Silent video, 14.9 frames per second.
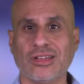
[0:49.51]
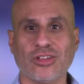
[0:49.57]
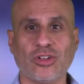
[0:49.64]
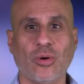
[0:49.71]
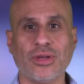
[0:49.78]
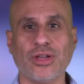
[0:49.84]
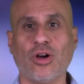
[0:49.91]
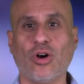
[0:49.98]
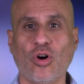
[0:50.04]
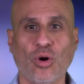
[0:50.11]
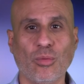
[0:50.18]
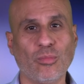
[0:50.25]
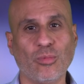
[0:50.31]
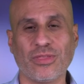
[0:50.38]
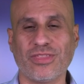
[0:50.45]
going
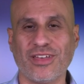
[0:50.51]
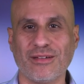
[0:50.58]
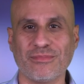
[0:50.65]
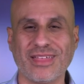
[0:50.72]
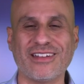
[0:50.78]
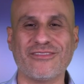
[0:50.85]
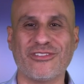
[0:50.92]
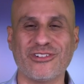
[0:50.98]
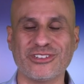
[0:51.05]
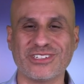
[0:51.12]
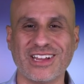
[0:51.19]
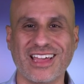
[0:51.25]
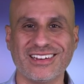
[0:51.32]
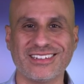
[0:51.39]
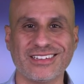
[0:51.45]
home with them that first
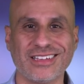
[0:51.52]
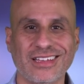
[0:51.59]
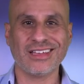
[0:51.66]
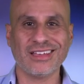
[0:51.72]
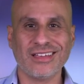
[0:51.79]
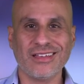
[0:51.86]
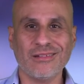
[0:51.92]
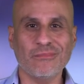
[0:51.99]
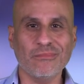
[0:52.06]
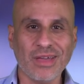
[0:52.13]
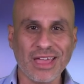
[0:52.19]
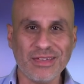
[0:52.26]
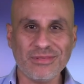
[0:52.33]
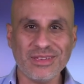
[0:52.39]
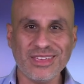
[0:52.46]
night.
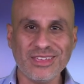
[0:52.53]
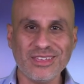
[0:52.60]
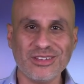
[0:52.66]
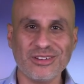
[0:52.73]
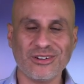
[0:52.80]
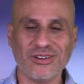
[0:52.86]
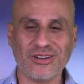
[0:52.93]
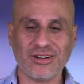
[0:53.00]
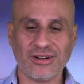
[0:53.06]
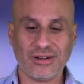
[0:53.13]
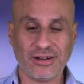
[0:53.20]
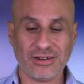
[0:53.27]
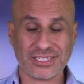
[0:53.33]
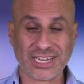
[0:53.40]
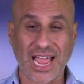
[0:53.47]
Maybe you're
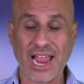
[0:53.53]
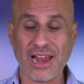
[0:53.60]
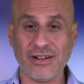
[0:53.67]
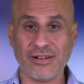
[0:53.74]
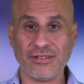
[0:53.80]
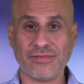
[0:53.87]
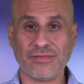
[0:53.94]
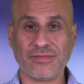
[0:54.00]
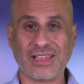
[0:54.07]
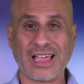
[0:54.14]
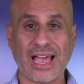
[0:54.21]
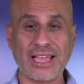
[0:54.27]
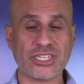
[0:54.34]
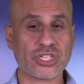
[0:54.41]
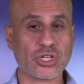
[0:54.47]
tired of
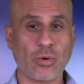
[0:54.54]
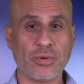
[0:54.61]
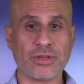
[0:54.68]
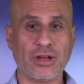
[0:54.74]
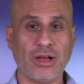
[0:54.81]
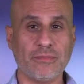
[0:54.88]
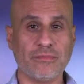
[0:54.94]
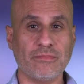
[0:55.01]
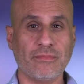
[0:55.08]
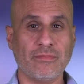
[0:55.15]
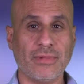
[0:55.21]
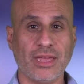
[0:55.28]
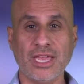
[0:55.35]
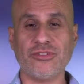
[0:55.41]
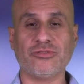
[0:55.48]
guys showing up
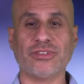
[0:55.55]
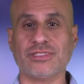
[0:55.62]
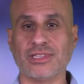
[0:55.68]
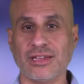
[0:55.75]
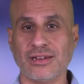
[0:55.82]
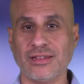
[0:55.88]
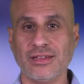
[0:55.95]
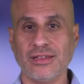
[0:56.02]
interested